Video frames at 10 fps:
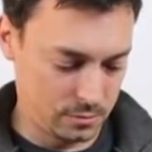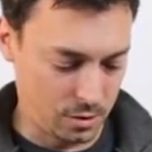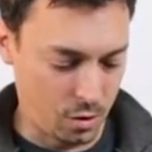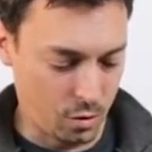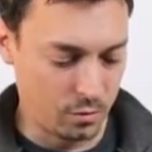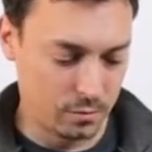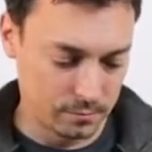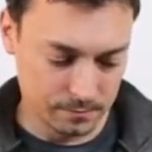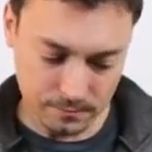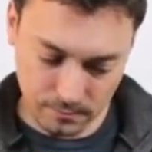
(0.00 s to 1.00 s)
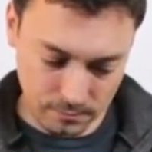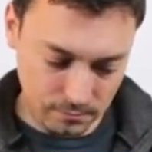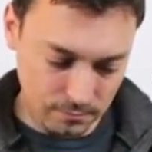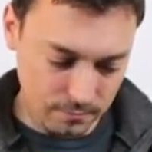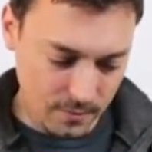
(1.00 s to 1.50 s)
So
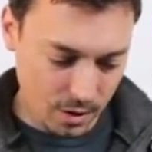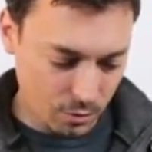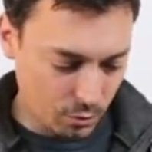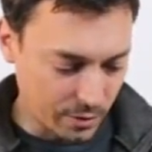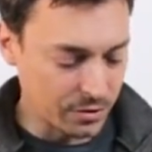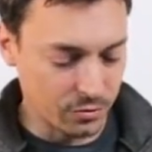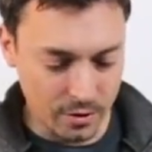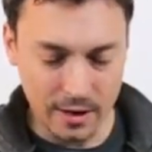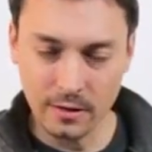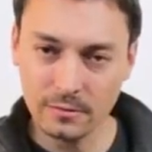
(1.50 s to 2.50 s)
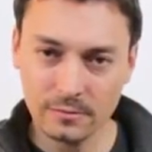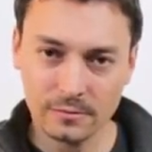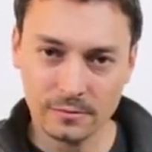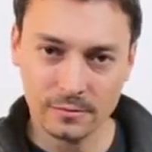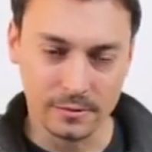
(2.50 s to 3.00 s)
when you run
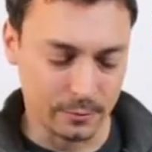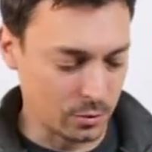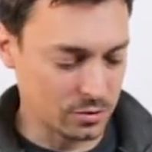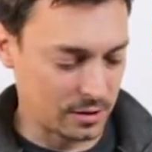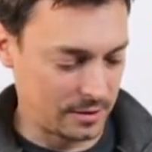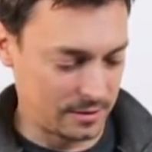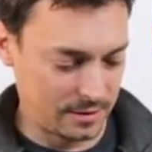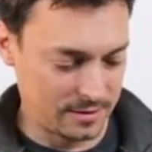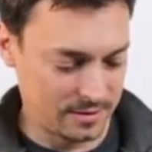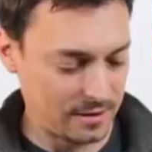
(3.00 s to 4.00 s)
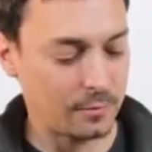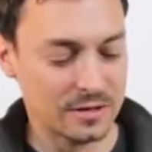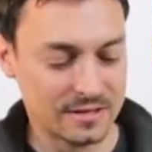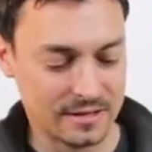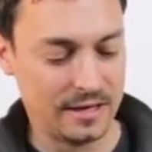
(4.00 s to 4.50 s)
the postcards and
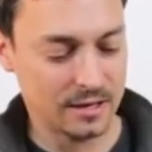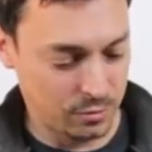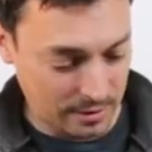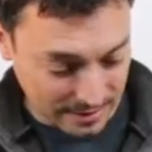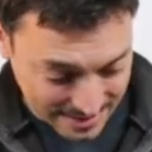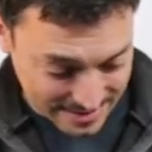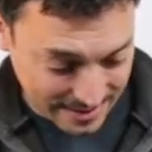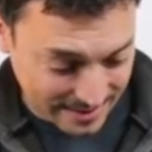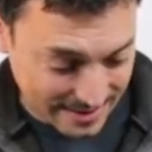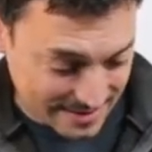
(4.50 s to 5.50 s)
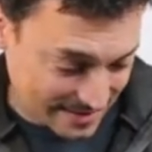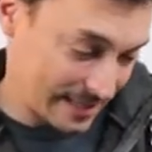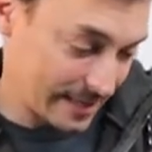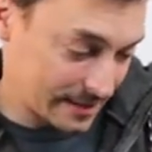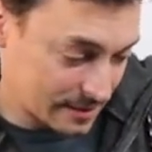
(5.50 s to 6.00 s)
someone selects one, let's say they
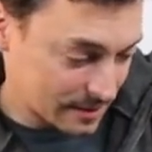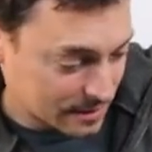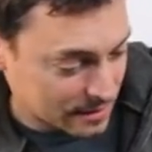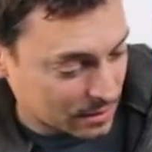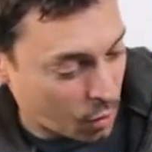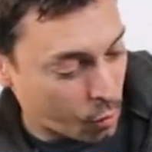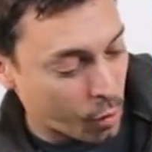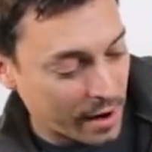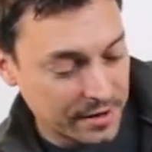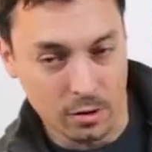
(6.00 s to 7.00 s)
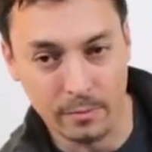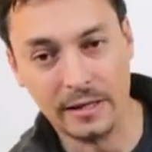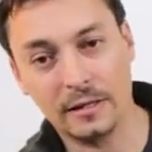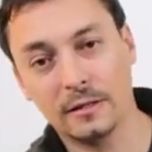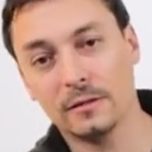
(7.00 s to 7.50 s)
select
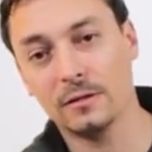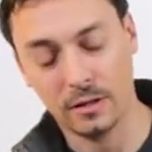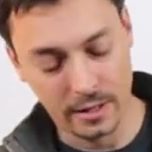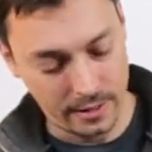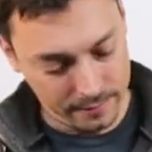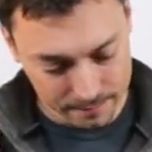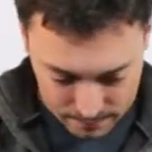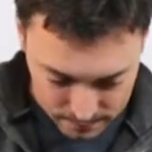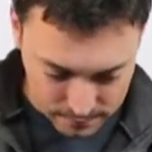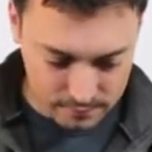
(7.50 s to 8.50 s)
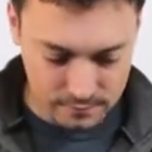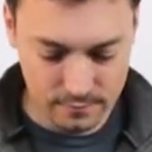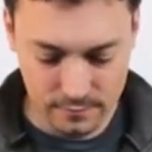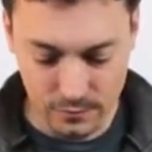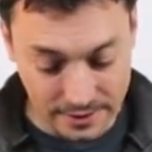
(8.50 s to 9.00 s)
Wyoming, okay?
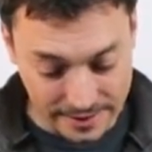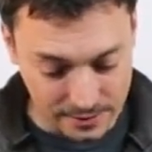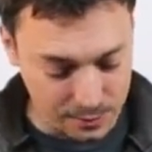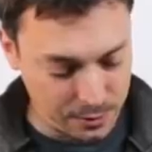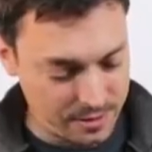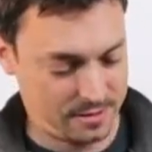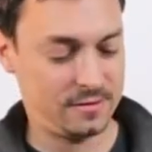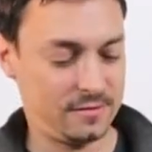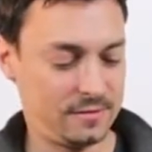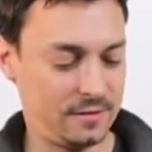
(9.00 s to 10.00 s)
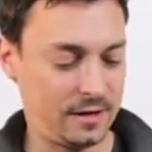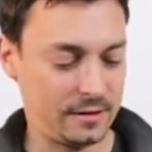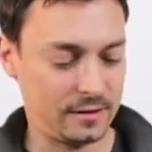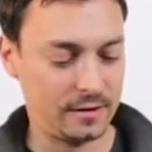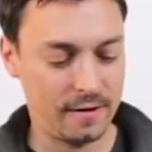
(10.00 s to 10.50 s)
We'll get to this
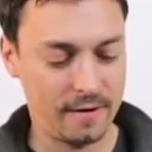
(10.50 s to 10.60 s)
later.